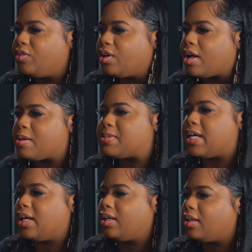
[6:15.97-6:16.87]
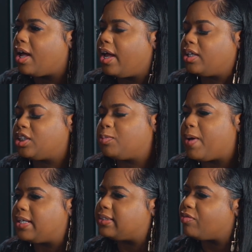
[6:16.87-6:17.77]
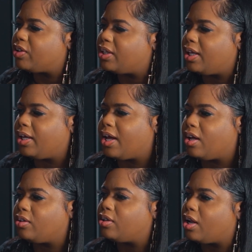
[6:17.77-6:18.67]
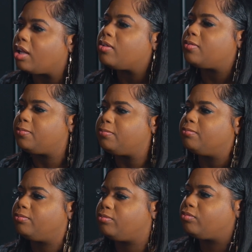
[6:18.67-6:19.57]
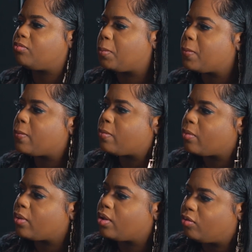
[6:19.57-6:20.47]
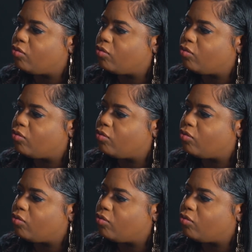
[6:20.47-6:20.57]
You know what I'm saying? Like just pace everything out. And that's not your only business.